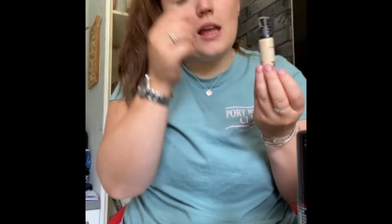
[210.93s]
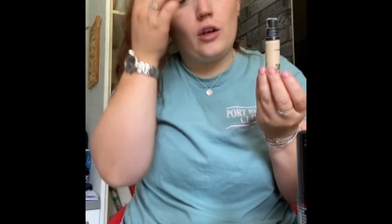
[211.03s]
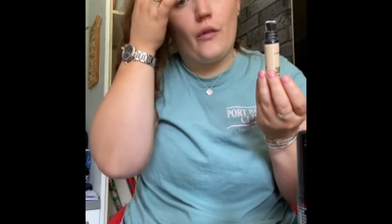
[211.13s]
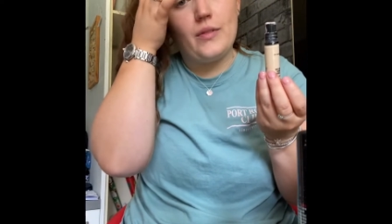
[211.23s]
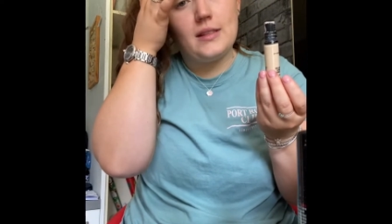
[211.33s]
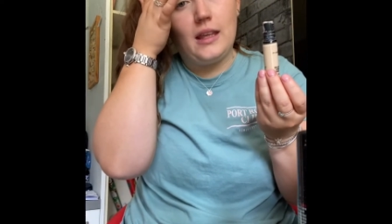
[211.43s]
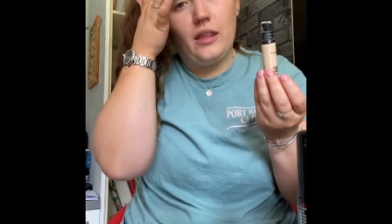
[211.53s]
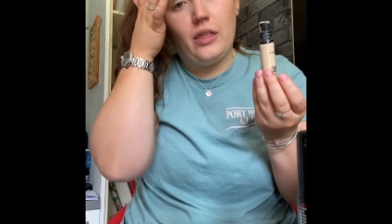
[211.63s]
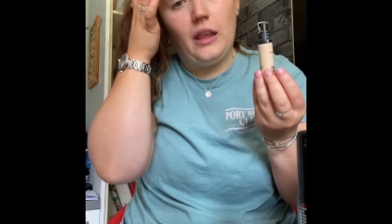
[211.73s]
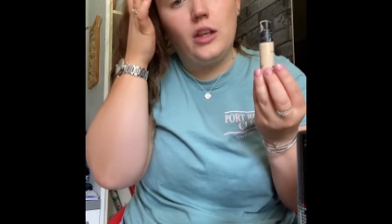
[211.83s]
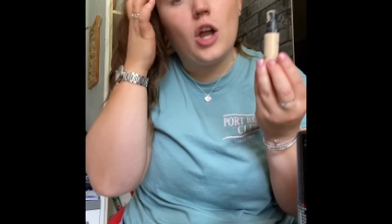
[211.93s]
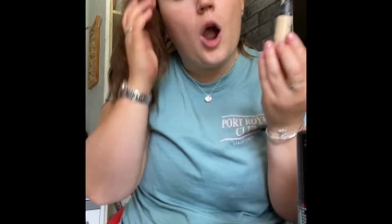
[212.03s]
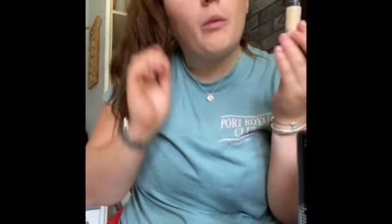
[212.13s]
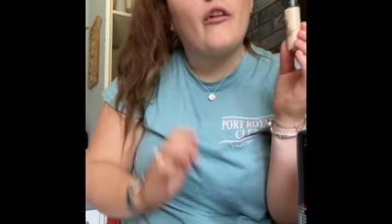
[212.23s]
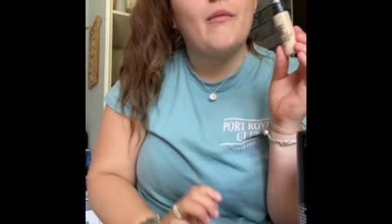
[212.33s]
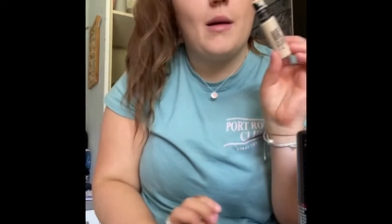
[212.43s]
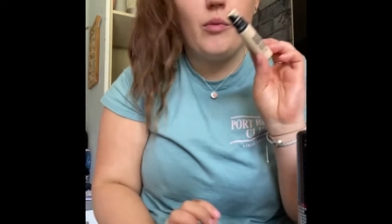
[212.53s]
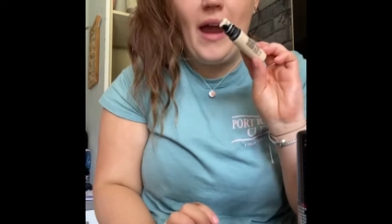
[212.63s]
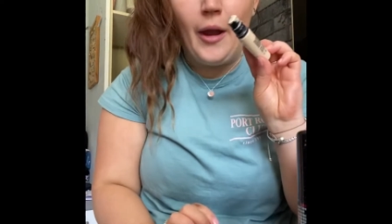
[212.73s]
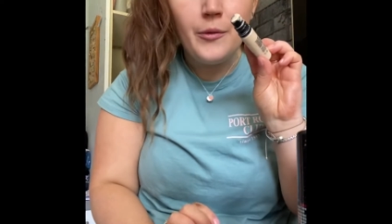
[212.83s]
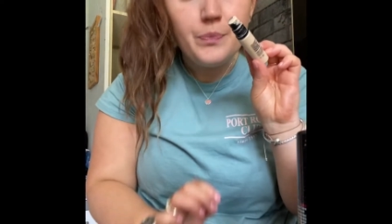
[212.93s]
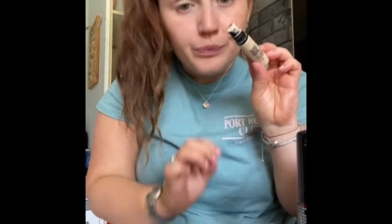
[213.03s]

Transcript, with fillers: and obviously the top of my brow.